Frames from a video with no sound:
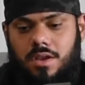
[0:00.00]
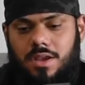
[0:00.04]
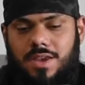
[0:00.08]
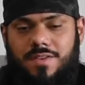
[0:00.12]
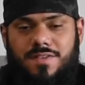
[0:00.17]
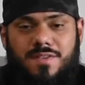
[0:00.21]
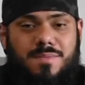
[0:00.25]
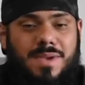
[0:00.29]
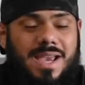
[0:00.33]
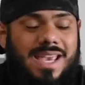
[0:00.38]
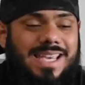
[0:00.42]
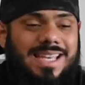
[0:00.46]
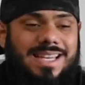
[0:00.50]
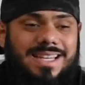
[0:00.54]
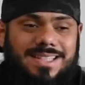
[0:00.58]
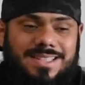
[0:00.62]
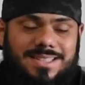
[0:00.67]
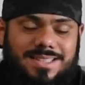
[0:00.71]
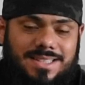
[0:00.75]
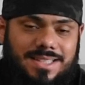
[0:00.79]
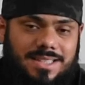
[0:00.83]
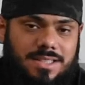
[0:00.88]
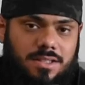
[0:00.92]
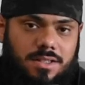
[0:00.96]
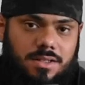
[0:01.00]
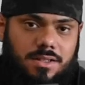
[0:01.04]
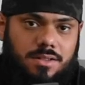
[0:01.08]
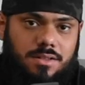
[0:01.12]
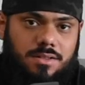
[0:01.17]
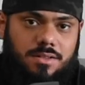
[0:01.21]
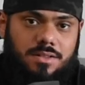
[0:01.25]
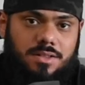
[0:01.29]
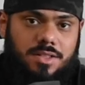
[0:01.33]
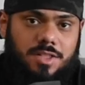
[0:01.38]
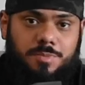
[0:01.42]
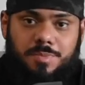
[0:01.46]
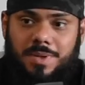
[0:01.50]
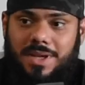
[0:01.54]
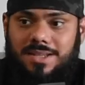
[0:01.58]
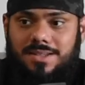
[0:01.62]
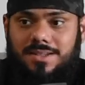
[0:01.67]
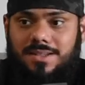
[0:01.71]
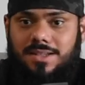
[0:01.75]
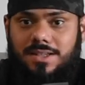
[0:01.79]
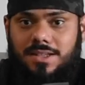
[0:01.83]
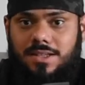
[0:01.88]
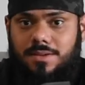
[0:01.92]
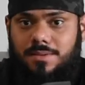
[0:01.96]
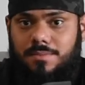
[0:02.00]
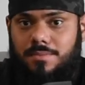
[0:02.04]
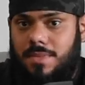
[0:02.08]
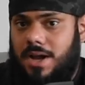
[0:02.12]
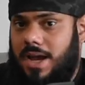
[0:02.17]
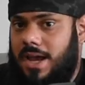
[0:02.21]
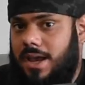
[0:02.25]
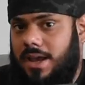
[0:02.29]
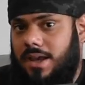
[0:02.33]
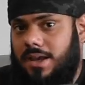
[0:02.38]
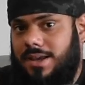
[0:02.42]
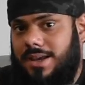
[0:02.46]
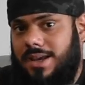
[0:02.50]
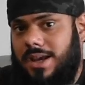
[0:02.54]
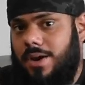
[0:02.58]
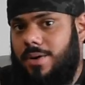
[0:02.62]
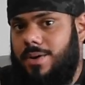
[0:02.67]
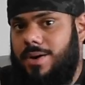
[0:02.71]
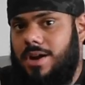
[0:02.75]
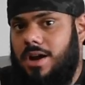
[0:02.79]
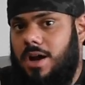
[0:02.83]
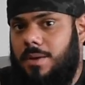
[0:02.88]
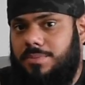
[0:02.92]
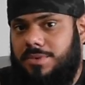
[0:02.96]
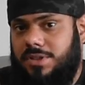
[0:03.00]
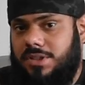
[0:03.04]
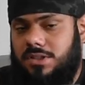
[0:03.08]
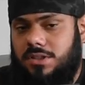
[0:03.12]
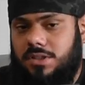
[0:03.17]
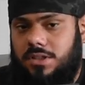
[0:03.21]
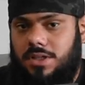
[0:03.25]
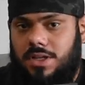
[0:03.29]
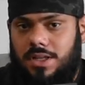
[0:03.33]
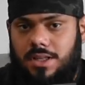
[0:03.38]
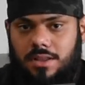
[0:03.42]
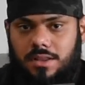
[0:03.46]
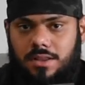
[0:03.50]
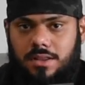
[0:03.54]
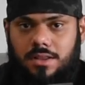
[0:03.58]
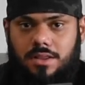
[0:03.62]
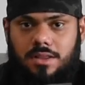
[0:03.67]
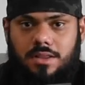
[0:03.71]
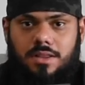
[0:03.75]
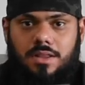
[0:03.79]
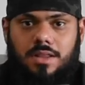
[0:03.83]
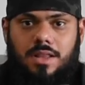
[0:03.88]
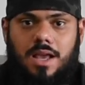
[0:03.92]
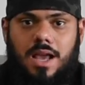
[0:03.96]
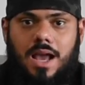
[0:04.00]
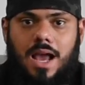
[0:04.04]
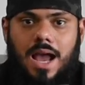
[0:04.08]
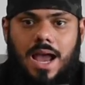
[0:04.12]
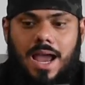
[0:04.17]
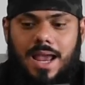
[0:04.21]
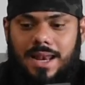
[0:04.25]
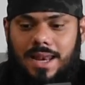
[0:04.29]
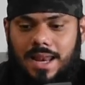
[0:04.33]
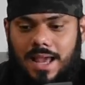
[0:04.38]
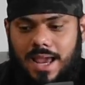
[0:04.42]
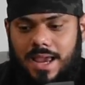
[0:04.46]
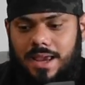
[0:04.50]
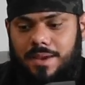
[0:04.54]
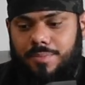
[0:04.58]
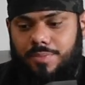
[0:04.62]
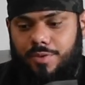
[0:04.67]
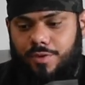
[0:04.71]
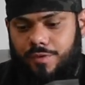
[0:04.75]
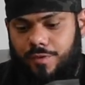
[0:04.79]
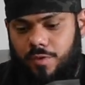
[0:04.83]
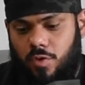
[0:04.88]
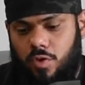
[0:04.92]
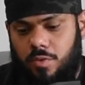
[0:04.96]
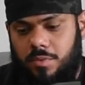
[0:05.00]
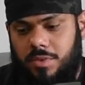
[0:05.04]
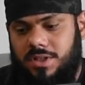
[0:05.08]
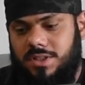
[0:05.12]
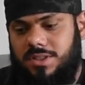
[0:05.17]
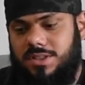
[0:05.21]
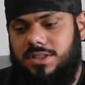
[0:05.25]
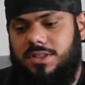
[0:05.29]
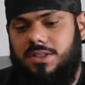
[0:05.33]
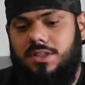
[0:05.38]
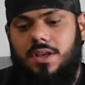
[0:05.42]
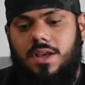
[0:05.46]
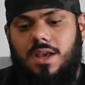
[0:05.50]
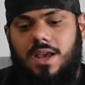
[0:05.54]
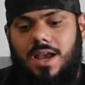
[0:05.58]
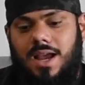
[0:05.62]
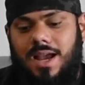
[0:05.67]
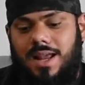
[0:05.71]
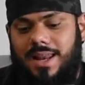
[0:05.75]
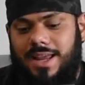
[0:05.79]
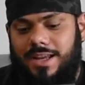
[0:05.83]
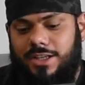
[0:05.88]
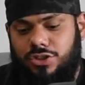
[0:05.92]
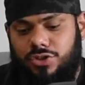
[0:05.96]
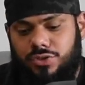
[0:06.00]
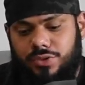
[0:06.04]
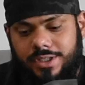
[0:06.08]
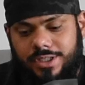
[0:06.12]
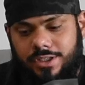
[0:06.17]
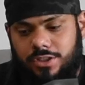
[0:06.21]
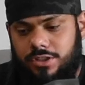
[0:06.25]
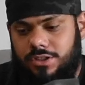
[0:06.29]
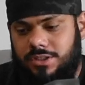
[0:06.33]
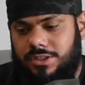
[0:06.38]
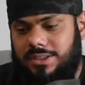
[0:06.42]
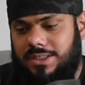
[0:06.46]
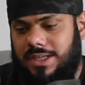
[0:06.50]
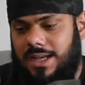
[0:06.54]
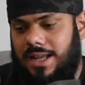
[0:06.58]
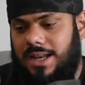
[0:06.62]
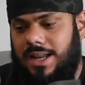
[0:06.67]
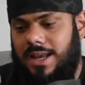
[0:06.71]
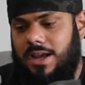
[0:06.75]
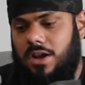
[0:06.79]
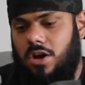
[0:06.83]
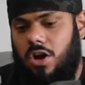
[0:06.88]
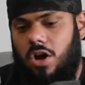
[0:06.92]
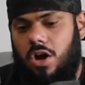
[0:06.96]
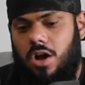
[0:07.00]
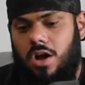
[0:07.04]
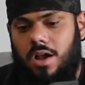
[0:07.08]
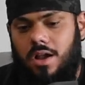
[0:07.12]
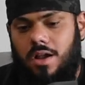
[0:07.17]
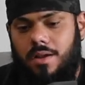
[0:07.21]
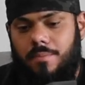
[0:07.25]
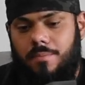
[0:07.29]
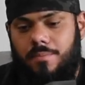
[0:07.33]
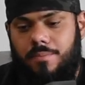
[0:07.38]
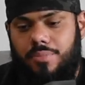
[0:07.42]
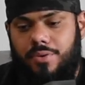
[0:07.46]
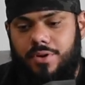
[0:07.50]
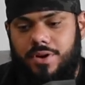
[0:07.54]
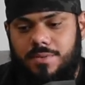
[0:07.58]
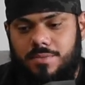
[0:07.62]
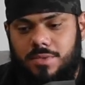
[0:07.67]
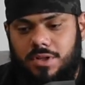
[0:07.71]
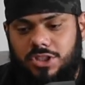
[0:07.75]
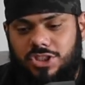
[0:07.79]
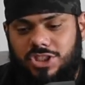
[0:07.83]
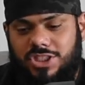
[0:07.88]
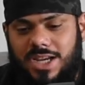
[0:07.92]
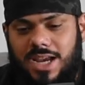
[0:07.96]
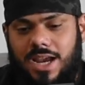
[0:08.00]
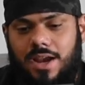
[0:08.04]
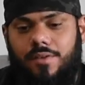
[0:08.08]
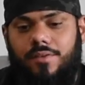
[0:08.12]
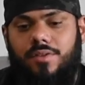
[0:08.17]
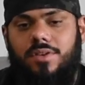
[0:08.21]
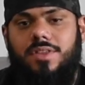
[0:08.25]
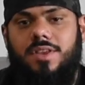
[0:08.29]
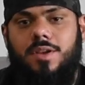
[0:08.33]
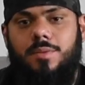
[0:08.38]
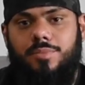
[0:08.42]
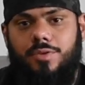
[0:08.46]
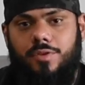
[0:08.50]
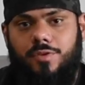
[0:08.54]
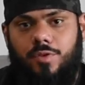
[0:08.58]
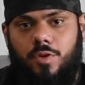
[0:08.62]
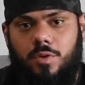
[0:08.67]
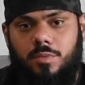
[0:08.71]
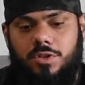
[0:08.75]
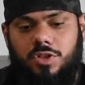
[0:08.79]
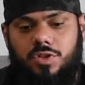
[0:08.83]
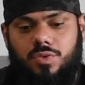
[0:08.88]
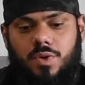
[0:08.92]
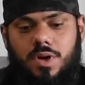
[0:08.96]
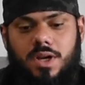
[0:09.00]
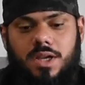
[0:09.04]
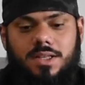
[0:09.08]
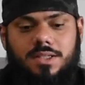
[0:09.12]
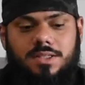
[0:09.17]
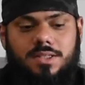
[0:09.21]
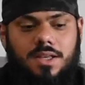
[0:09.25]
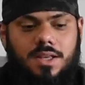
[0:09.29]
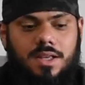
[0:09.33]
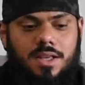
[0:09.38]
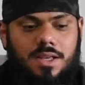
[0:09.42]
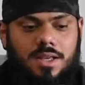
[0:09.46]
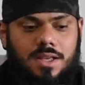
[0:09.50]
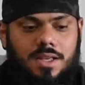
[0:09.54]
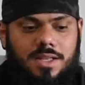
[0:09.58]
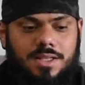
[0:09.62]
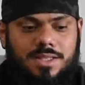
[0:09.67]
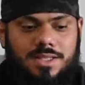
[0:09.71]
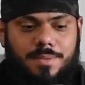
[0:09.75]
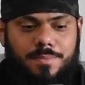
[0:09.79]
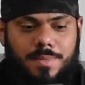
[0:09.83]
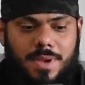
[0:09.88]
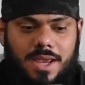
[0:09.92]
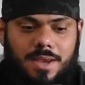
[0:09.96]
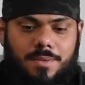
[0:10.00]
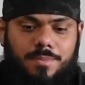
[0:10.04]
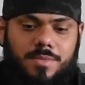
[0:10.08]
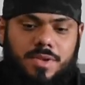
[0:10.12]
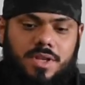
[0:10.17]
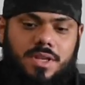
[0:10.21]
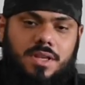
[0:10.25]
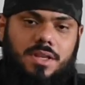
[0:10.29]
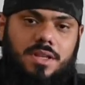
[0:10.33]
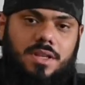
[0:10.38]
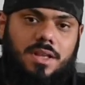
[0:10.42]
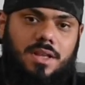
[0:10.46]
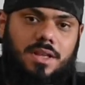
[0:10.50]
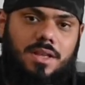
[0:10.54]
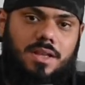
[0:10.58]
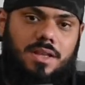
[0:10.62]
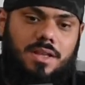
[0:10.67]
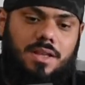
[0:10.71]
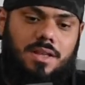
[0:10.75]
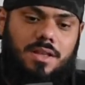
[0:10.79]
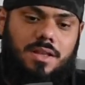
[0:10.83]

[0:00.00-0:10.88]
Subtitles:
Even my EDC gun is basically my Carry Optics gun. I like performance, I like triggers, I like pretty much everything performance-wise to make me